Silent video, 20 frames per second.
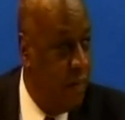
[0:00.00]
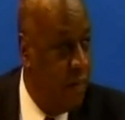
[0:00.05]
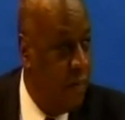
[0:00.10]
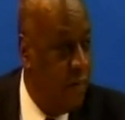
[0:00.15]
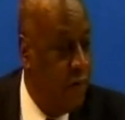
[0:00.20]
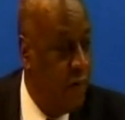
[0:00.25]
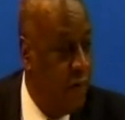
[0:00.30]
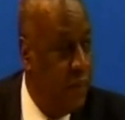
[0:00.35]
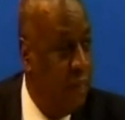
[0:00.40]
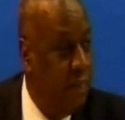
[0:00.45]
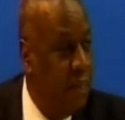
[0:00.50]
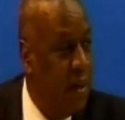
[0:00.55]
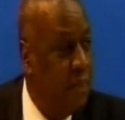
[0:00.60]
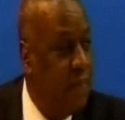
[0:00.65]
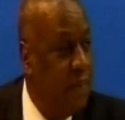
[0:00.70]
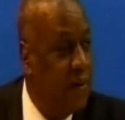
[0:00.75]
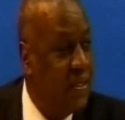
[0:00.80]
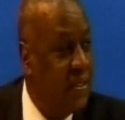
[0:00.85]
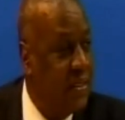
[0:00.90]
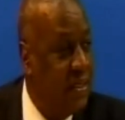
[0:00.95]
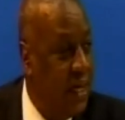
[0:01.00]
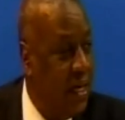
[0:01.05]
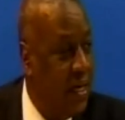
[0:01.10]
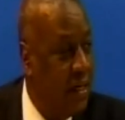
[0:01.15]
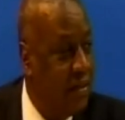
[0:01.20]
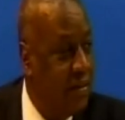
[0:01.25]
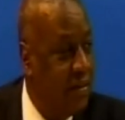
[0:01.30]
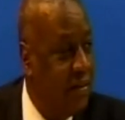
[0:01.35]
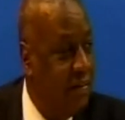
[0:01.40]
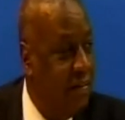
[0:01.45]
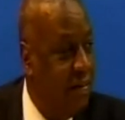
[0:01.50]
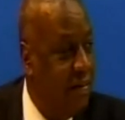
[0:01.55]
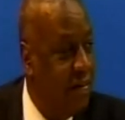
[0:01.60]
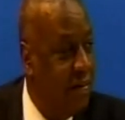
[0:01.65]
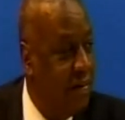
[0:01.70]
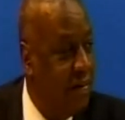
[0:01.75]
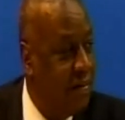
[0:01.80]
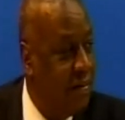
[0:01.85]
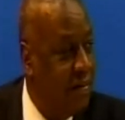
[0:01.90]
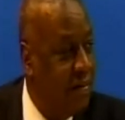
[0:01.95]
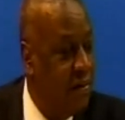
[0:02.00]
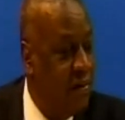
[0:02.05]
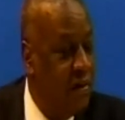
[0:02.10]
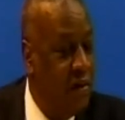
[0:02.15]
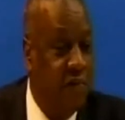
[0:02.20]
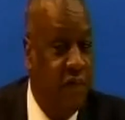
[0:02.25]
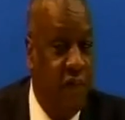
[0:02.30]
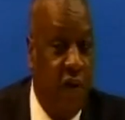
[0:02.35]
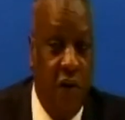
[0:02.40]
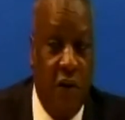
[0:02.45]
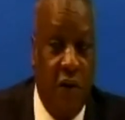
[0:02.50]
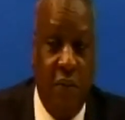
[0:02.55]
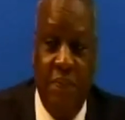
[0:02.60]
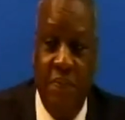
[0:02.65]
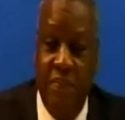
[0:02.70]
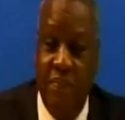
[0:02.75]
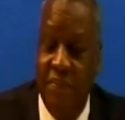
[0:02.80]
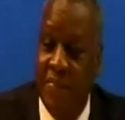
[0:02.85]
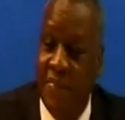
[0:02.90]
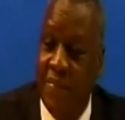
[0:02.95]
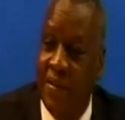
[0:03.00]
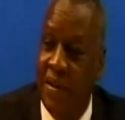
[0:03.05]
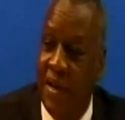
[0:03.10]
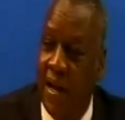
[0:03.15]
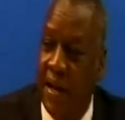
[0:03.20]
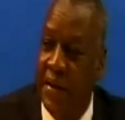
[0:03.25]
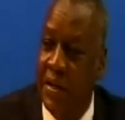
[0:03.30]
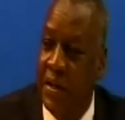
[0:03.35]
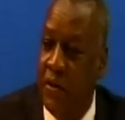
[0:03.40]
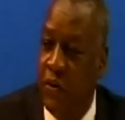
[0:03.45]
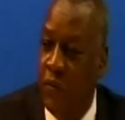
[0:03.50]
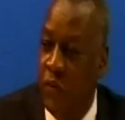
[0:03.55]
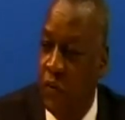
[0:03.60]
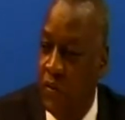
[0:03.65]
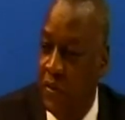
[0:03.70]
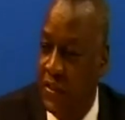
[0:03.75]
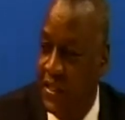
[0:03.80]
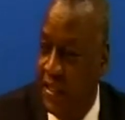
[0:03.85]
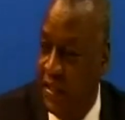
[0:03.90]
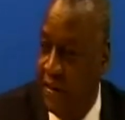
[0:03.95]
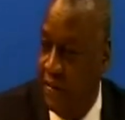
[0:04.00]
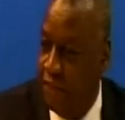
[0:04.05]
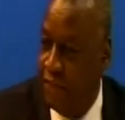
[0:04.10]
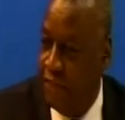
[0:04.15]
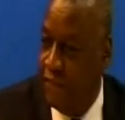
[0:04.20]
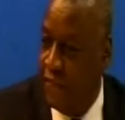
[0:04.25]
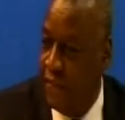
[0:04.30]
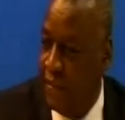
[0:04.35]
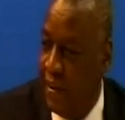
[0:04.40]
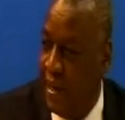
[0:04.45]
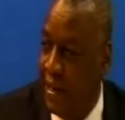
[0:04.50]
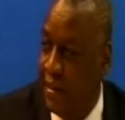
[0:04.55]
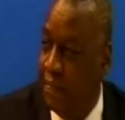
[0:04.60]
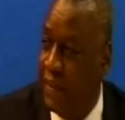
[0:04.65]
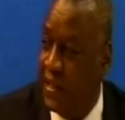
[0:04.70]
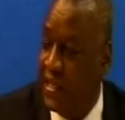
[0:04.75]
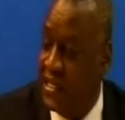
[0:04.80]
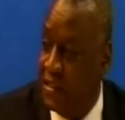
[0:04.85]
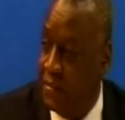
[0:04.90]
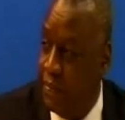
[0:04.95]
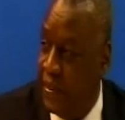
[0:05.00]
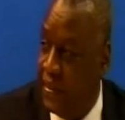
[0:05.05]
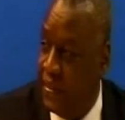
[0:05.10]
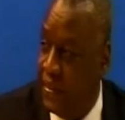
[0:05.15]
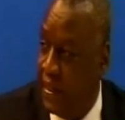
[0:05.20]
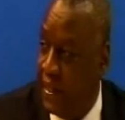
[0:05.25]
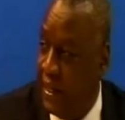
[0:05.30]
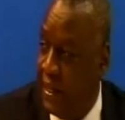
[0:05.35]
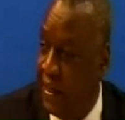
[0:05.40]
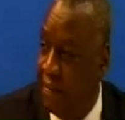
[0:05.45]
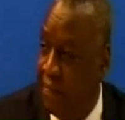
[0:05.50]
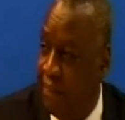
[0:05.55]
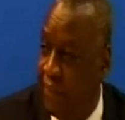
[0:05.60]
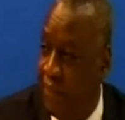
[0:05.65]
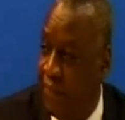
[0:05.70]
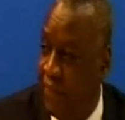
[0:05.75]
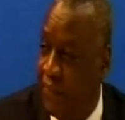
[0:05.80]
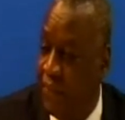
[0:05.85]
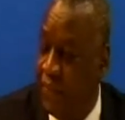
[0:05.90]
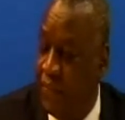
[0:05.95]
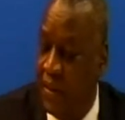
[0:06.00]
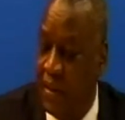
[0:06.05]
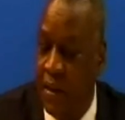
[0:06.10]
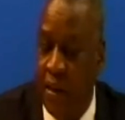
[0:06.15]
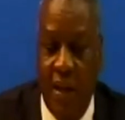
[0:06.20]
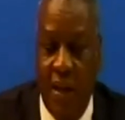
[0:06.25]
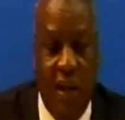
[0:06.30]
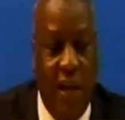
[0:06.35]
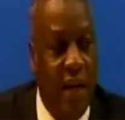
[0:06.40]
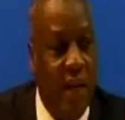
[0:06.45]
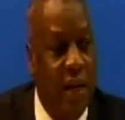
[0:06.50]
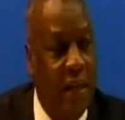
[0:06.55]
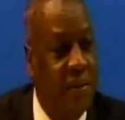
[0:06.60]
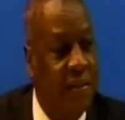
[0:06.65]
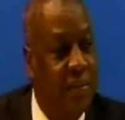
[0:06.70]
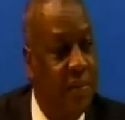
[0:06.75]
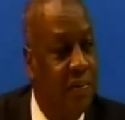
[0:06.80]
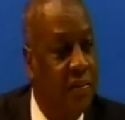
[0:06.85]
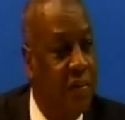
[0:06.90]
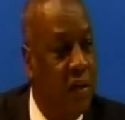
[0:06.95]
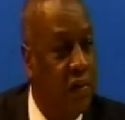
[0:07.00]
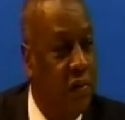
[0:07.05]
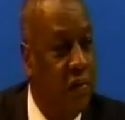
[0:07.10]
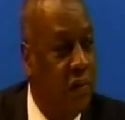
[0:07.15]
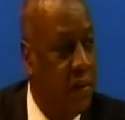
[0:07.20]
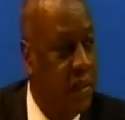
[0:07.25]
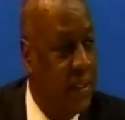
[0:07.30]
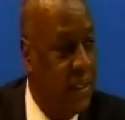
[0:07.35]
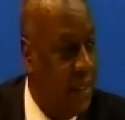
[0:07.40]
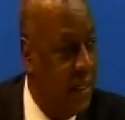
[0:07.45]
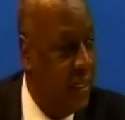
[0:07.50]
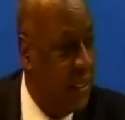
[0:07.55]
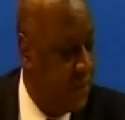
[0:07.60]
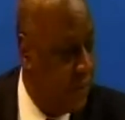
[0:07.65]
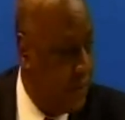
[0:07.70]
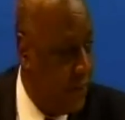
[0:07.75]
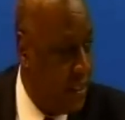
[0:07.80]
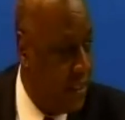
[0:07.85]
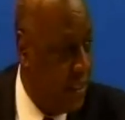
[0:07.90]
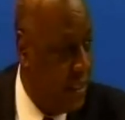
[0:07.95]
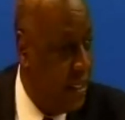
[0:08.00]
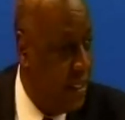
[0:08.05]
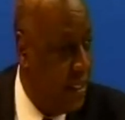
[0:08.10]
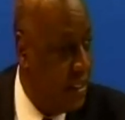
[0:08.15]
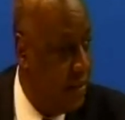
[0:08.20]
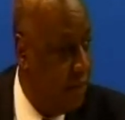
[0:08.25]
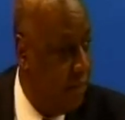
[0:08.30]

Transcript: for the member state to develop an inclusive and participatory uh, security strategies.